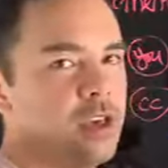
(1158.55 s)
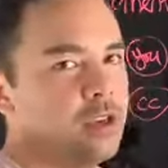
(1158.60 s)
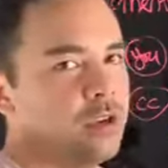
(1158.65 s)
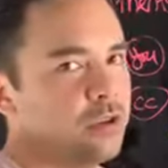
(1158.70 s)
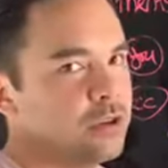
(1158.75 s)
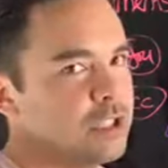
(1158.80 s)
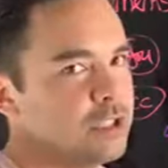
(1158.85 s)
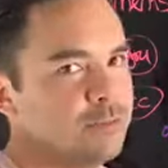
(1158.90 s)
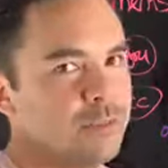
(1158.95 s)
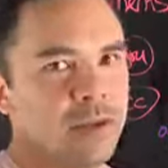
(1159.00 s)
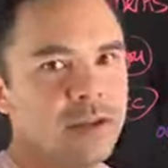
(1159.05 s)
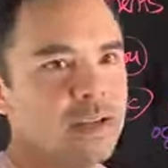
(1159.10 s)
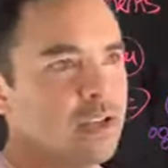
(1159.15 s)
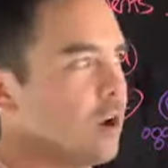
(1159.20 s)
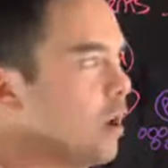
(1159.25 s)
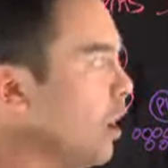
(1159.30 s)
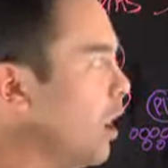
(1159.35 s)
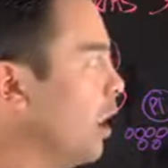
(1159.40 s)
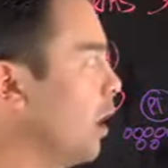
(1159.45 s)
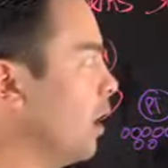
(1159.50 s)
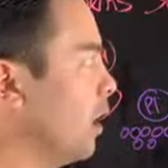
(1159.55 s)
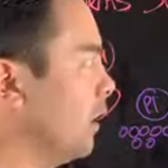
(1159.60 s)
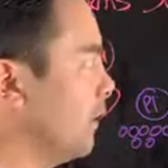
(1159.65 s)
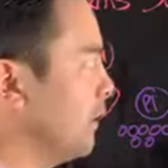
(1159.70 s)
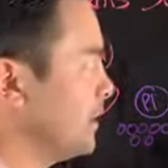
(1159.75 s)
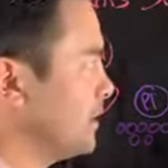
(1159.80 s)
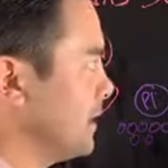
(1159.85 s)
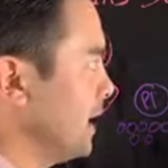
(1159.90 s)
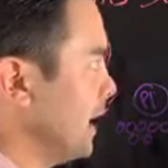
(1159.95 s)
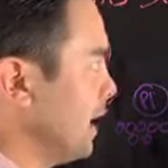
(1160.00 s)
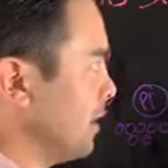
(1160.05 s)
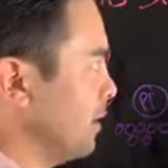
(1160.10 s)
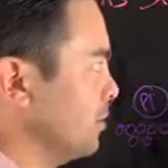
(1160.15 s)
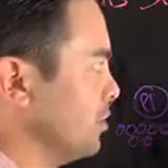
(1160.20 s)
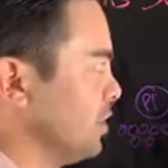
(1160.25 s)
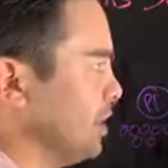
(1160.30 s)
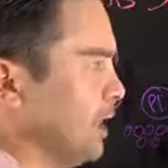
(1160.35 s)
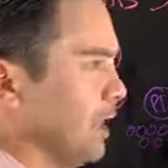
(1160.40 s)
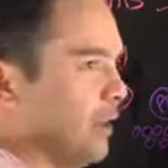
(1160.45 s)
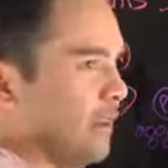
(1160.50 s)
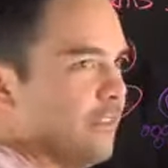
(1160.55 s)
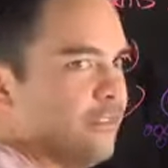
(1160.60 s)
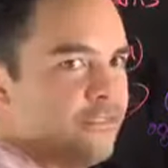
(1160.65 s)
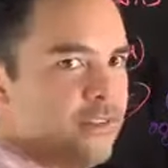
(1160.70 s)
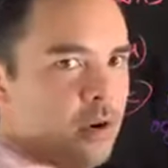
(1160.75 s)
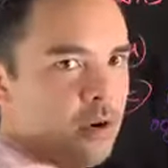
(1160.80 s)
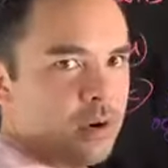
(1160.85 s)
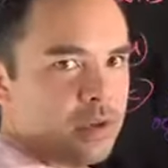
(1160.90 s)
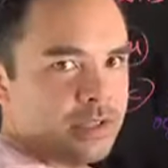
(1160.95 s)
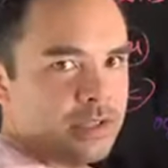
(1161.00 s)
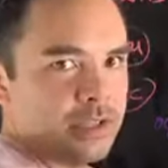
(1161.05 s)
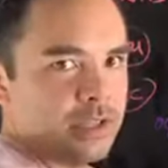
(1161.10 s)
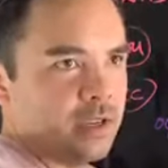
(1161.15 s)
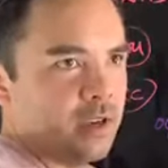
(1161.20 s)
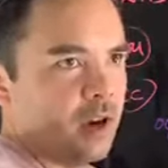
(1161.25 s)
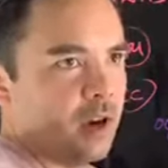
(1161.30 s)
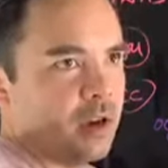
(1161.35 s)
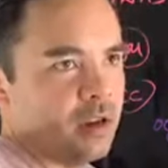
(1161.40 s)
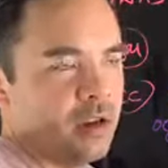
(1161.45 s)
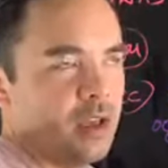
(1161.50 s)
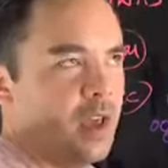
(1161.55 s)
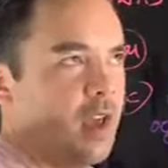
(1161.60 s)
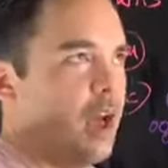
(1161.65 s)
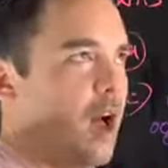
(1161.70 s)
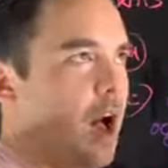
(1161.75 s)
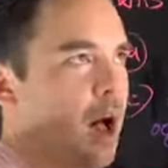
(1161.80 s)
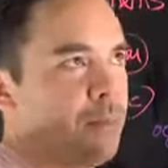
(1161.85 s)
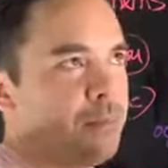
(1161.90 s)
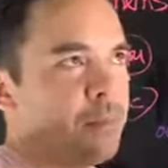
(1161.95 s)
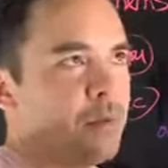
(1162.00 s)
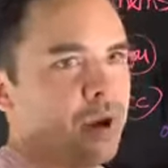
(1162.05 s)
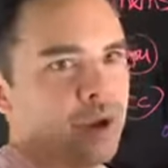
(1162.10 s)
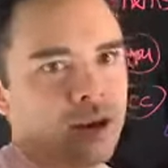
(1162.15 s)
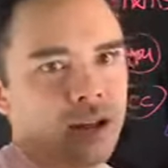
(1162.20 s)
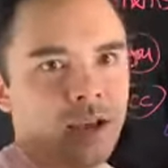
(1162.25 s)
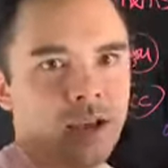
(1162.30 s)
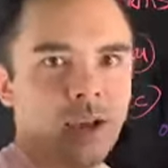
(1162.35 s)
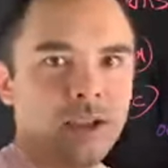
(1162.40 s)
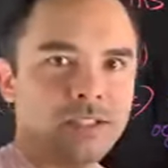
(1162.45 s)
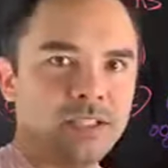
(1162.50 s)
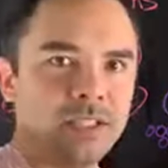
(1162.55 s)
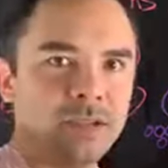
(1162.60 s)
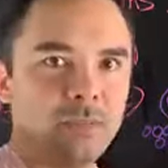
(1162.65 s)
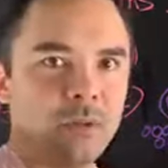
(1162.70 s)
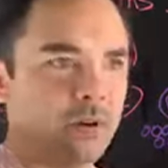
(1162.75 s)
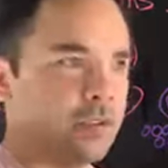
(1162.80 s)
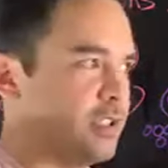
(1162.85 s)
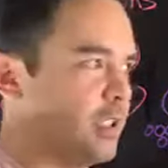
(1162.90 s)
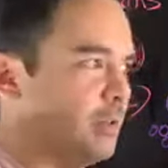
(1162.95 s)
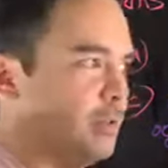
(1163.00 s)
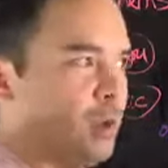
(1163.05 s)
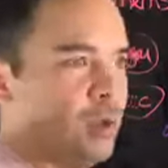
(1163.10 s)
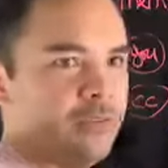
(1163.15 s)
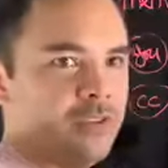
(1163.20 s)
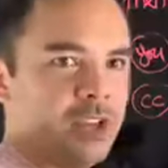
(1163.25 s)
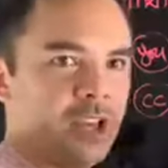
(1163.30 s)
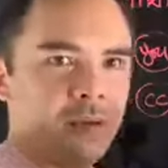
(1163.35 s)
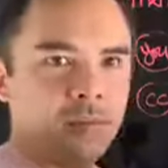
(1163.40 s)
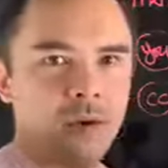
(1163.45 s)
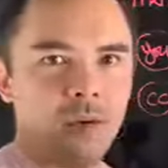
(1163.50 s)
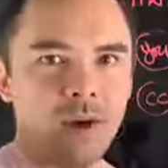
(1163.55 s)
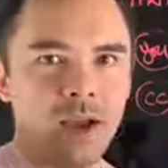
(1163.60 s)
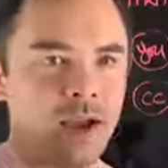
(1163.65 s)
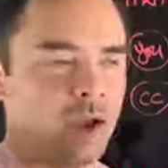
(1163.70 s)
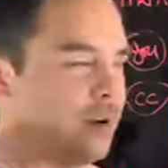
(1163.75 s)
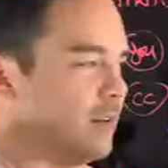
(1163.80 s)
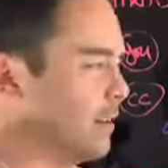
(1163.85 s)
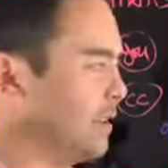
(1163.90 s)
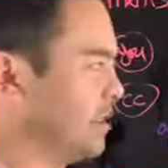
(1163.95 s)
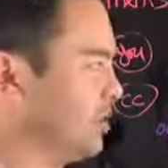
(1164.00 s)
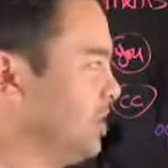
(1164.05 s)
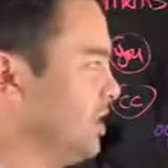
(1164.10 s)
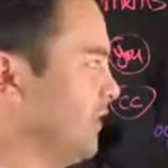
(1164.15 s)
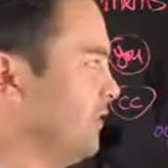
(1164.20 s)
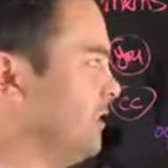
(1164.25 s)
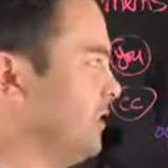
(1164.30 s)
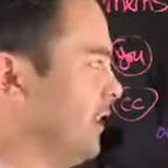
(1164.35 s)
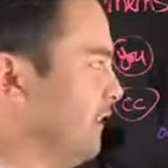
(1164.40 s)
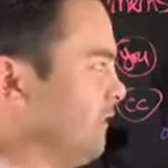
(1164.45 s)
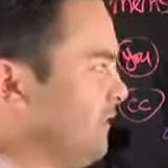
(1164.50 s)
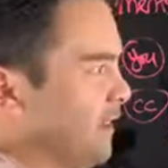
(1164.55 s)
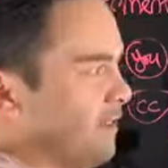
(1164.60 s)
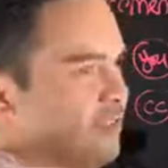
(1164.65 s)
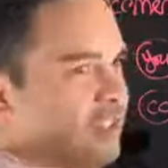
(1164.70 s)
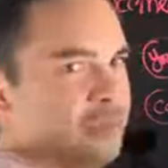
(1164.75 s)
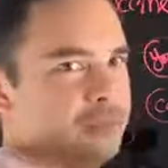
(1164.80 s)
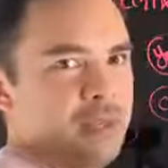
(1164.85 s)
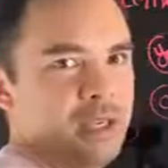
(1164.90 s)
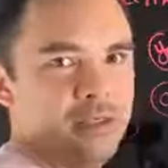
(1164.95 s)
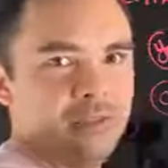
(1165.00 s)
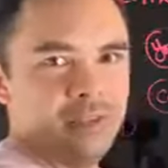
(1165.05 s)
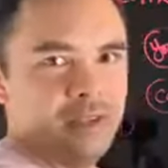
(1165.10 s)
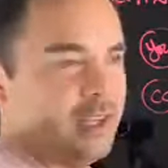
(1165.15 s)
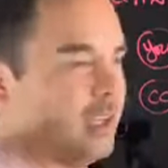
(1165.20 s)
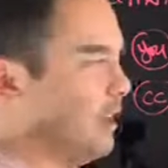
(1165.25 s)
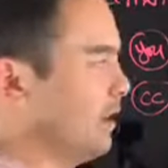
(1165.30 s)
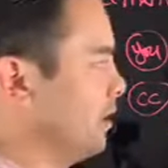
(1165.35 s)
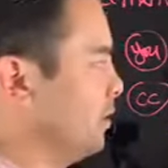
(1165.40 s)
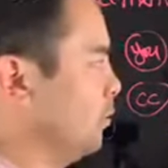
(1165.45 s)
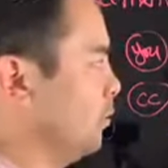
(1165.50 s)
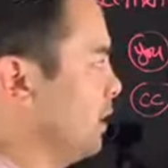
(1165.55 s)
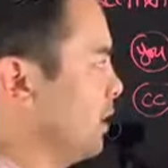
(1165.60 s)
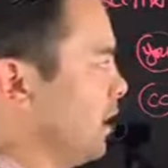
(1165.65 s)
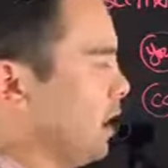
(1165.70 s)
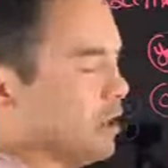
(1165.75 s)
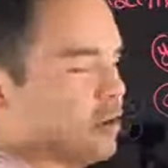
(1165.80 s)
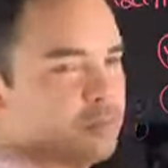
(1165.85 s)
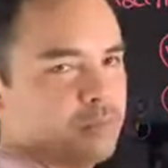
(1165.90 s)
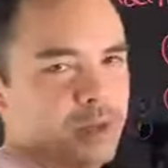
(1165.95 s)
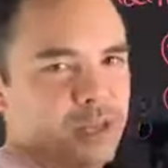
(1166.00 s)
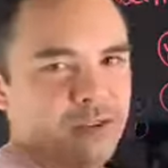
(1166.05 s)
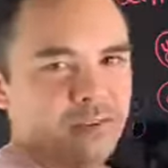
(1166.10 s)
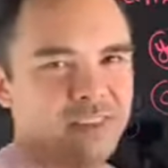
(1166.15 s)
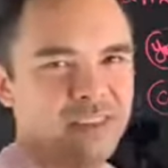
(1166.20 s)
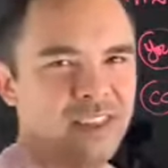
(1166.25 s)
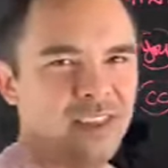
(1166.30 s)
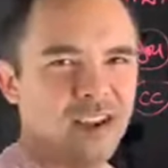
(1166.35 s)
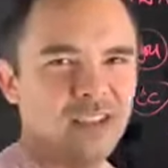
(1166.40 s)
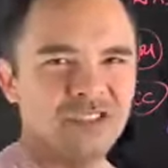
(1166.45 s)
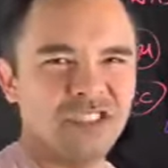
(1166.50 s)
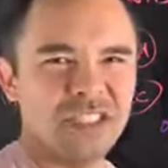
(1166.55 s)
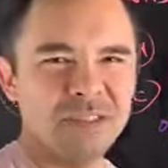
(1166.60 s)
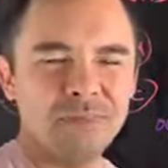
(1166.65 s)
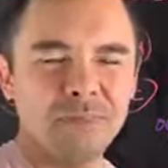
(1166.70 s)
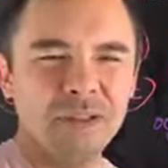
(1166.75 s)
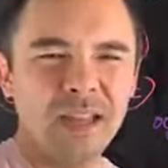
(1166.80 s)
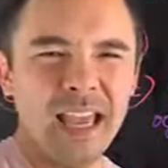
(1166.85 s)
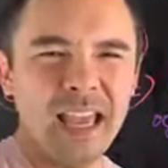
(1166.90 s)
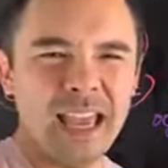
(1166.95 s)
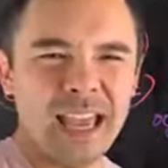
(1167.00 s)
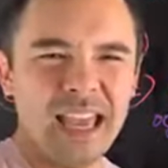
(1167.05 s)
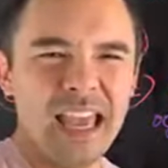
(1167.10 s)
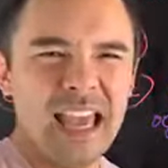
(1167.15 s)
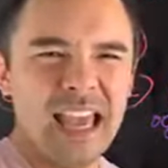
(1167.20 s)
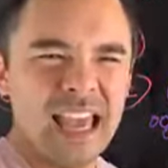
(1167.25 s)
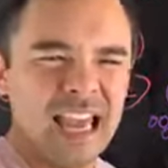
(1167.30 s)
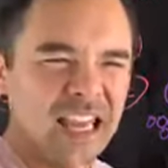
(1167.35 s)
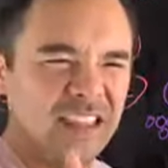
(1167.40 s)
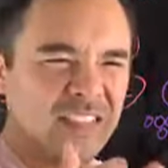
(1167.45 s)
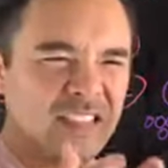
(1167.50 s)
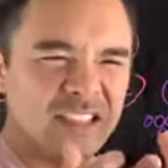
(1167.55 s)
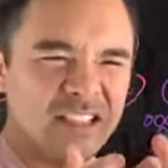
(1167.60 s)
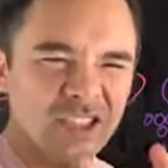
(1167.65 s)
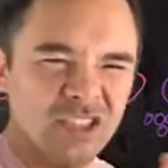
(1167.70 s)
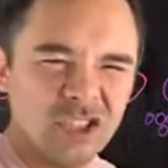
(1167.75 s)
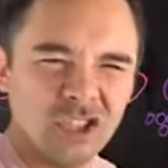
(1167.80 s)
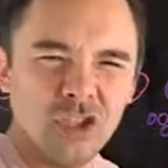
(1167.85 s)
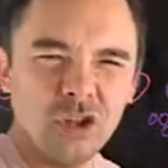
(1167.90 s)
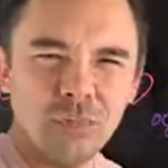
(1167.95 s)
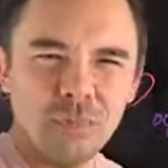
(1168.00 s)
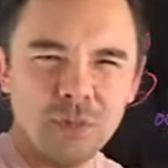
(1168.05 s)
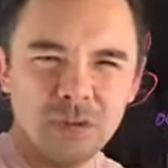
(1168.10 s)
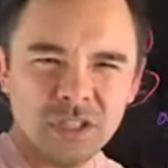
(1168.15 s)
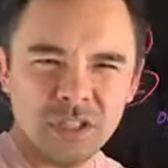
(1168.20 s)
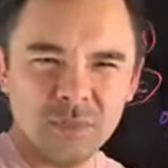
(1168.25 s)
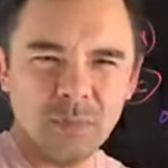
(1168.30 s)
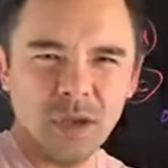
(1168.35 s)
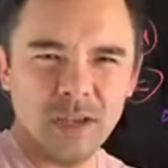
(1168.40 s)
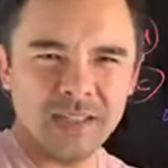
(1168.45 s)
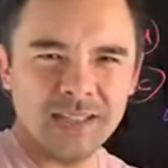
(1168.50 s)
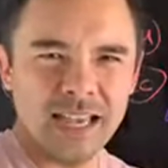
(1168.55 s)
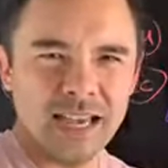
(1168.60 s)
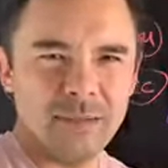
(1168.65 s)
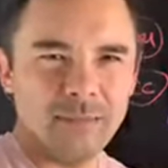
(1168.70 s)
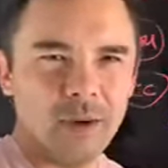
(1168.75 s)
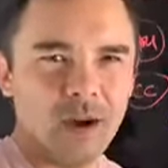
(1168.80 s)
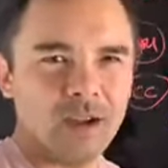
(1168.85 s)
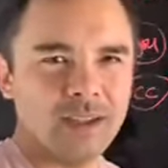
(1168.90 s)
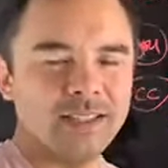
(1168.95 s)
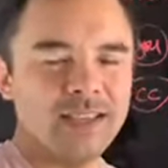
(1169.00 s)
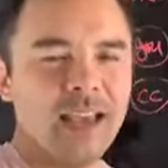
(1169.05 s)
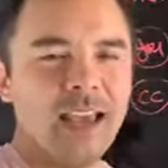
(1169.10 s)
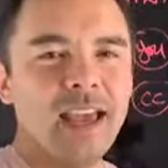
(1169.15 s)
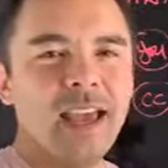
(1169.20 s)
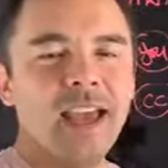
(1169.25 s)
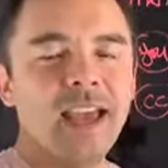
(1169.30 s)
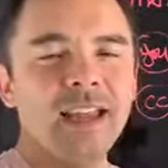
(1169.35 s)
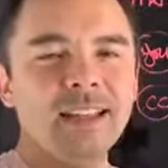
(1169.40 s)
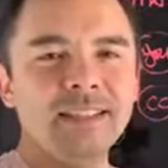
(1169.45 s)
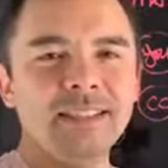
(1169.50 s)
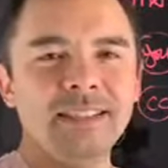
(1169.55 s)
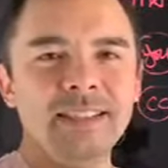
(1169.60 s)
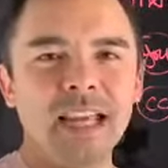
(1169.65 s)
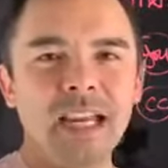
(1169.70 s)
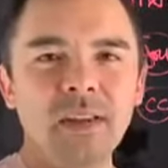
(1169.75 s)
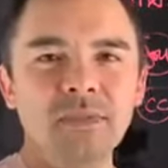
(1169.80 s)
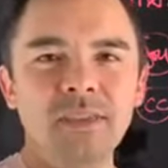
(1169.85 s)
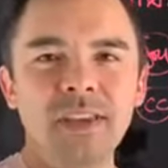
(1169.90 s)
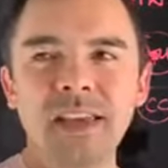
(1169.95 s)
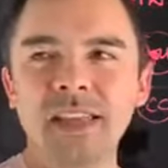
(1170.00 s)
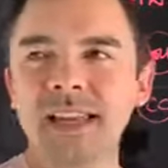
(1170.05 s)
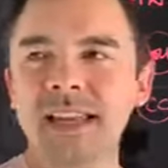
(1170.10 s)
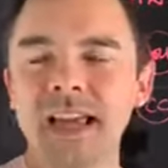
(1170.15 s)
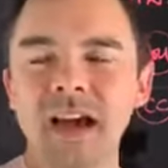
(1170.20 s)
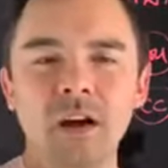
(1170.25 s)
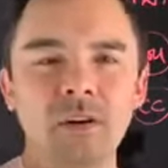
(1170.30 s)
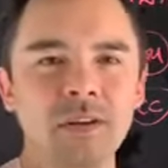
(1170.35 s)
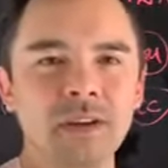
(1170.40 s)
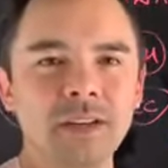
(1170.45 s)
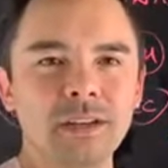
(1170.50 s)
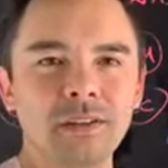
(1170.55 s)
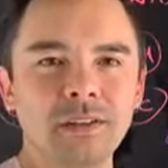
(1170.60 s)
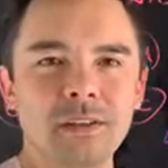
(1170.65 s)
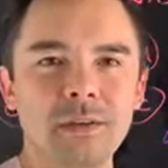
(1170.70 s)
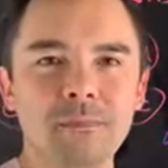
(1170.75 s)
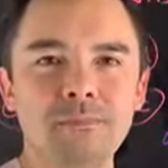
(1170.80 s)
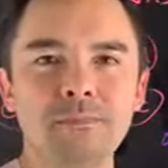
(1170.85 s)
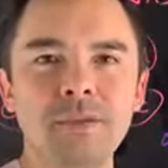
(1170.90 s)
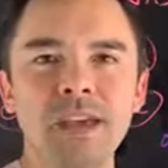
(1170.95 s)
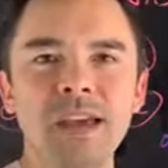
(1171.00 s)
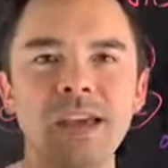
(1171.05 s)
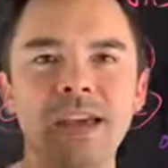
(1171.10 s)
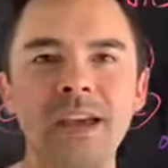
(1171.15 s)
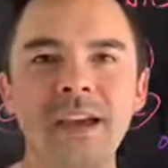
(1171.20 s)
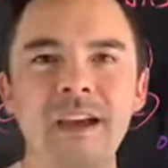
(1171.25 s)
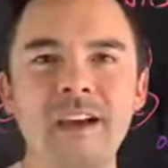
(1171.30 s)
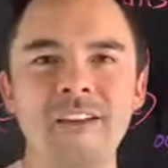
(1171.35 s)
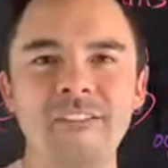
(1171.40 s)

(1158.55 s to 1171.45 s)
you're spending all this energy focusing on upgrading customers and moving them around and shifting 50 PV here and 100 PV there, just playing in this super small sandbox instead of getting out into the big,